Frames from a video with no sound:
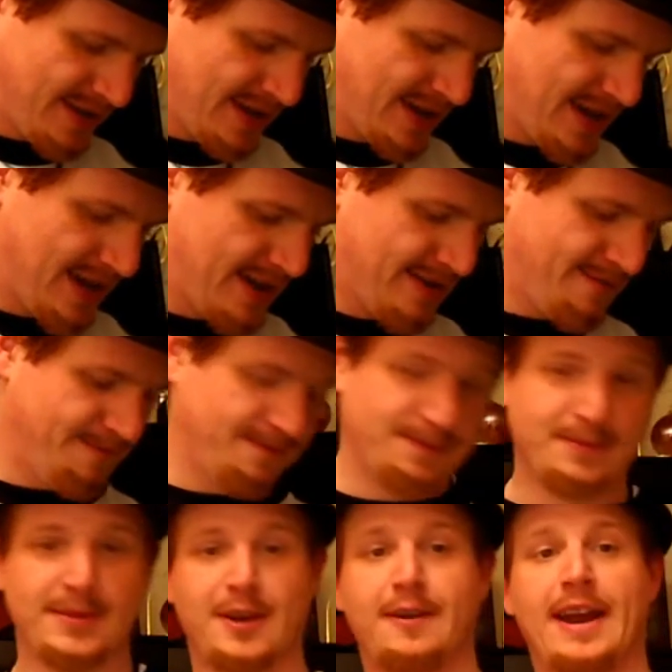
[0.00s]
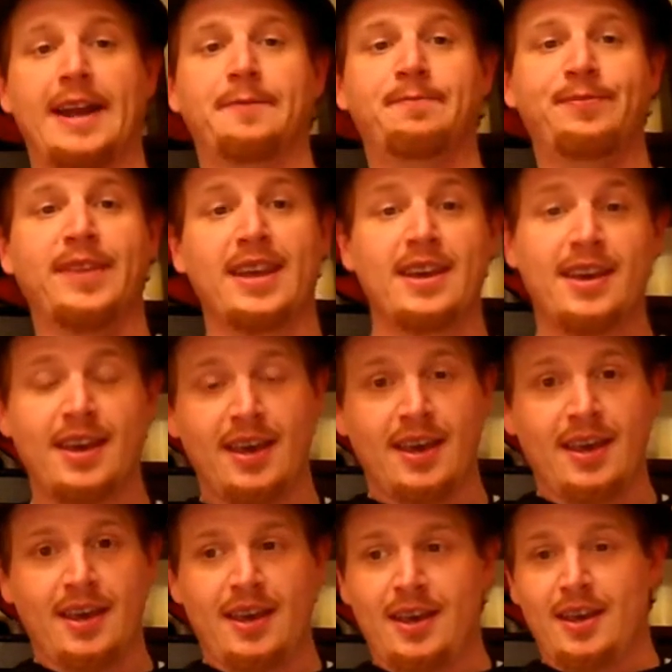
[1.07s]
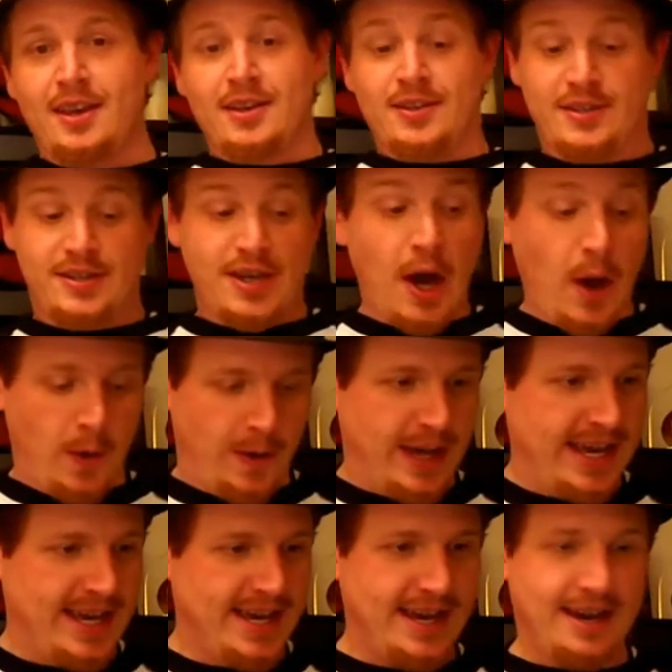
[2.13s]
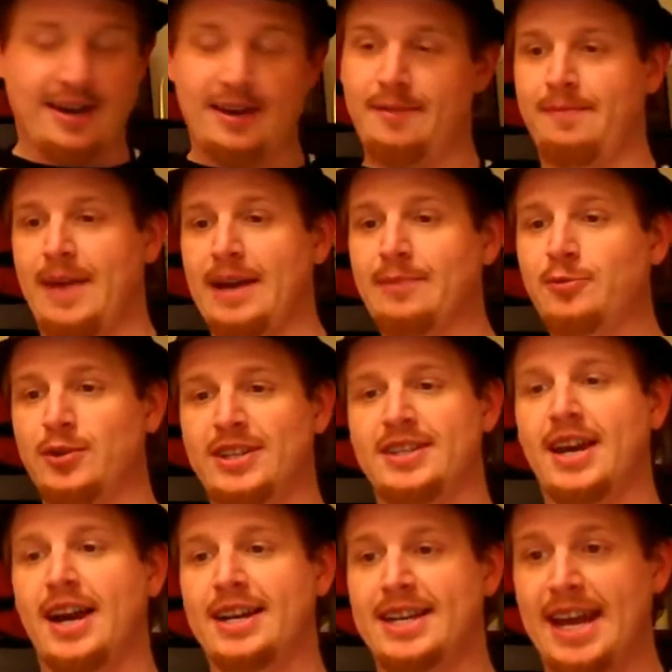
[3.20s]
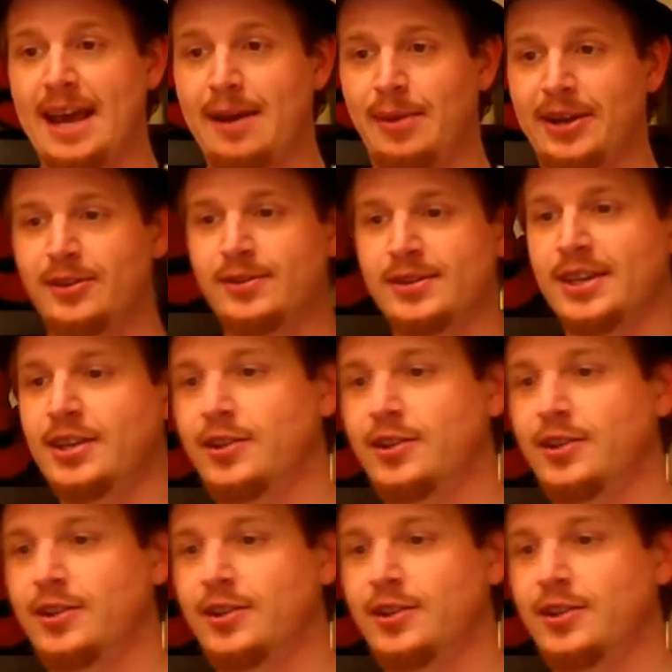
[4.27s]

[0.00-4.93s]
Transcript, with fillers: Okay. All right. So um, I'm going to talk today about using